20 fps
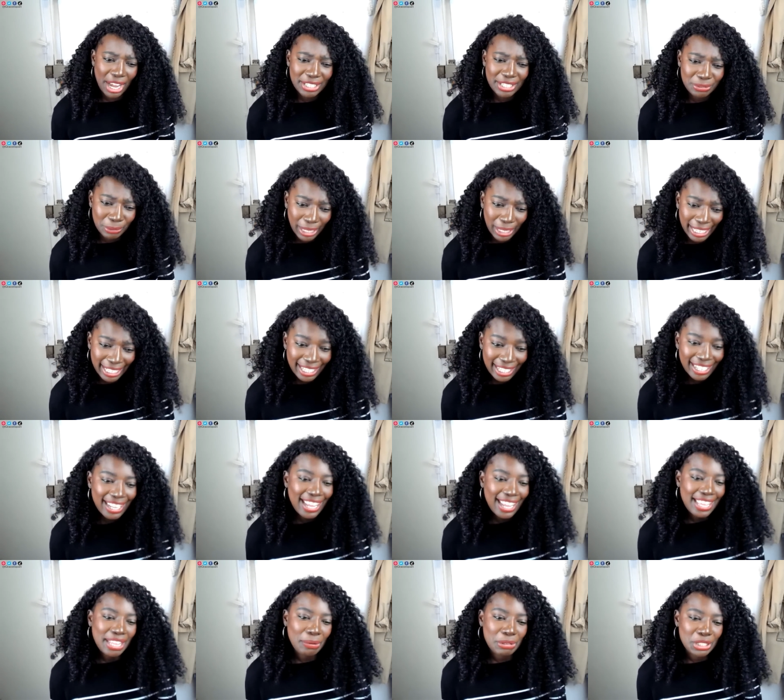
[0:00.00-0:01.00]
What?
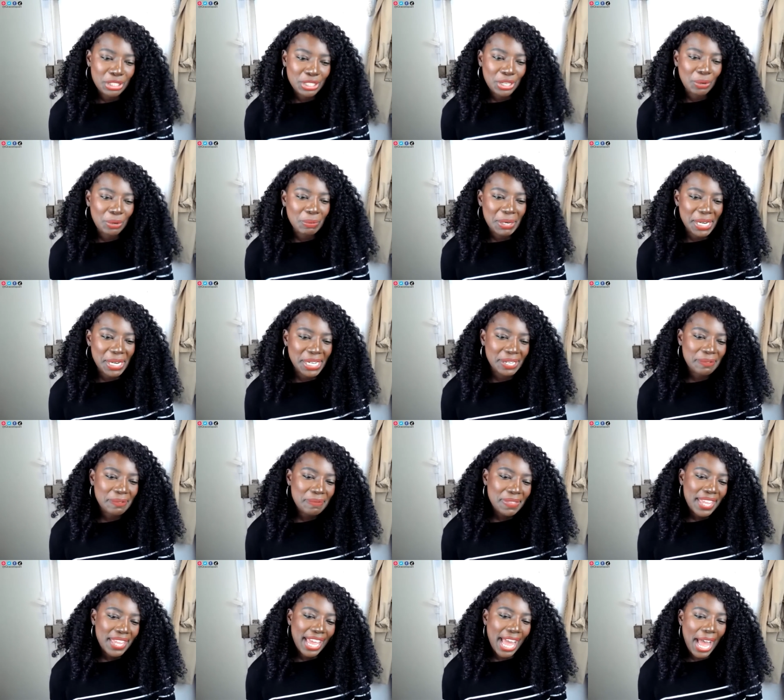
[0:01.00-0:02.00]
That was so weird.
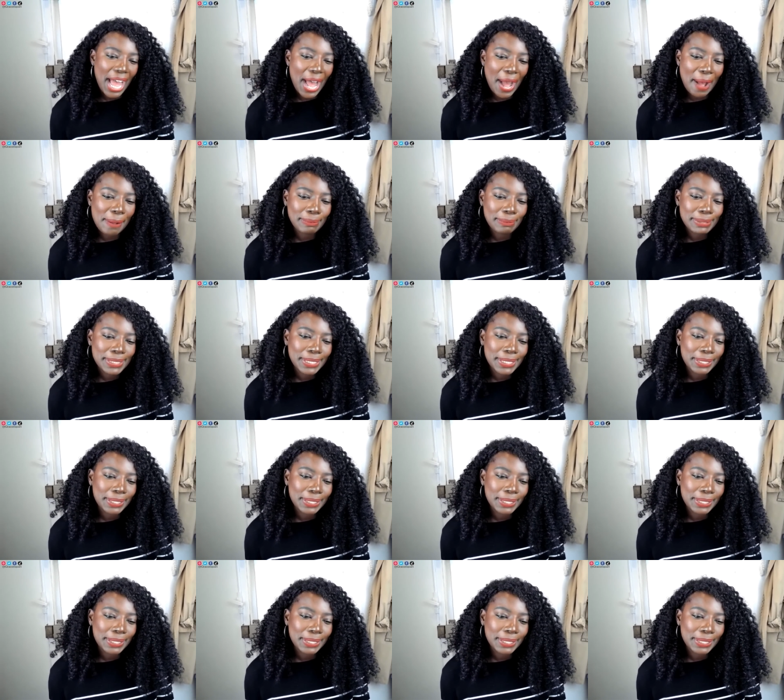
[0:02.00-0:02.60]
Um, so